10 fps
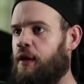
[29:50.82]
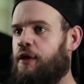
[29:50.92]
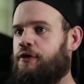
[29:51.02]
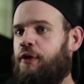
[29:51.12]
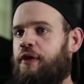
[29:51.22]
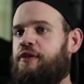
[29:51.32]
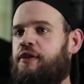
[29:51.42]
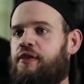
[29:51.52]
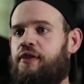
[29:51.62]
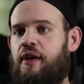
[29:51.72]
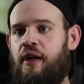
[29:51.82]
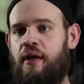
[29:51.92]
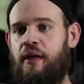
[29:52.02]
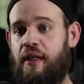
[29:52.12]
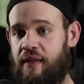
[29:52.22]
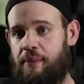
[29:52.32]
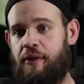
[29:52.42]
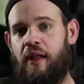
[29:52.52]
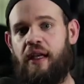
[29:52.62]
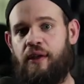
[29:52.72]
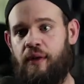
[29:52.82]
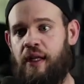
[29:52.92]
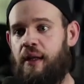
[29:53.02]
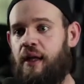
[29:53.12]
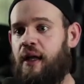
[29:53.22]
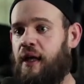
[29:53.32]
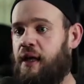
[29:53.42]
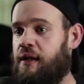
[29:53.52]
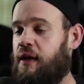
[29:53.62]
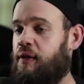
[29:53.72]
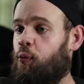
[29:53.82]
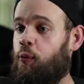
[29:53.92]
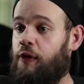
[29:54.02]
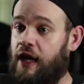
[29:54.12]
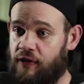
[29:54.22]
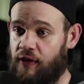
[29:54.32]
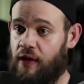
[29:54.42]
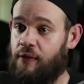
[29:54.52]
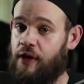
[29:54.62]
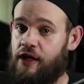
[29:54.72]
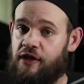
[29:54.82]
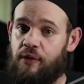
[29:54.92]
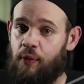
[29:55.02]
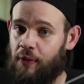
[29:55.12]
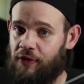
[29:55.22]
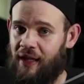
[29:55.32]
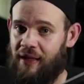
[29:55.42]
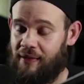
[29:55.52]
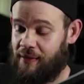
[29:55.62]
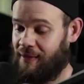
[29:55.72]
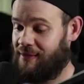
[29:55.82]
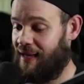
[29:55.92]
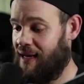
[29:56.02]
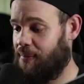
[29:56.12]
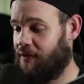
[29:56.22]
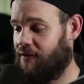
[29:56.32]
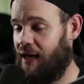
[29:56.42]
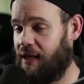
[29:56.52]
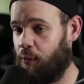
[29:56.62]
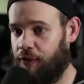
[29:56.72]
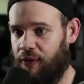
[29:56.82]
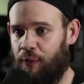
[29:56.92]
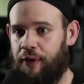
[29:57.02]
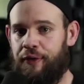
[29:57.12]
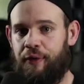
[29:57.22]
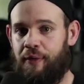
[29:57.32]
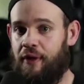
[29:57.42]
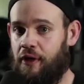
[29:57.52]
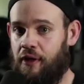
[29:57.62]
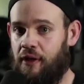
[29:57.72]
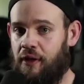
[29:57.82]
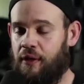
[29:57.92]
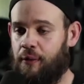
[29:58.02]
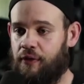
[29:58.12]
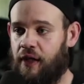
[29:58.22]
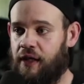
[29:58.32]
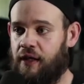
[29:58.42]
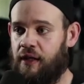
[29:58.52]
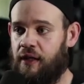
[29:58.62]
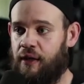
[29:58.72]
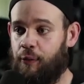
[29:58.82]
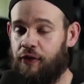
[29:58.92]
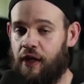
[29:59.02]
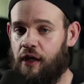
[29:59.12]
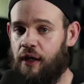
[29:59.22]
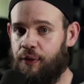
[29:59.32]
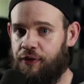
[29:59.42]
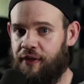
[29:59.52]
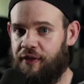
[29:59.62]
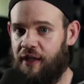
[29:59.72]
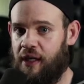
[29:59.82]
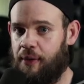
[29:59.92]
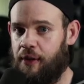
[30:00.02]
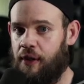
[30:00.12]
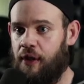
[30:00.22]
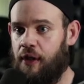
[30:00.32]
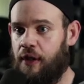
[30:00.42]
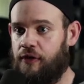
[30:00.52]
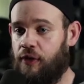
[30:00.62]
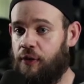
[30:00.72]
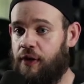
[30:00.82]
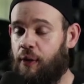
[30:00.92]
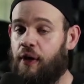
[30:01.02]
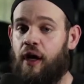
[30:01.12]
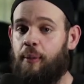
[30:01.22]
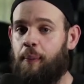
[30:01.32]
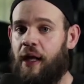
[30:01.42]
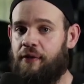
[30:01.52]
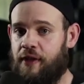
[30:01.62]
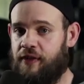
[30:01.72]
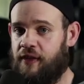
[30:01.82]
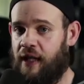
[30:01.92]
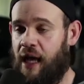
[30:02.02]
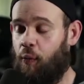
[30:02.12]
So this is a tape delay unit, and its innovation was that the tape inside it wasn't a reel-to-reel. It was an enclosed tape. So there were a couple benefits to that.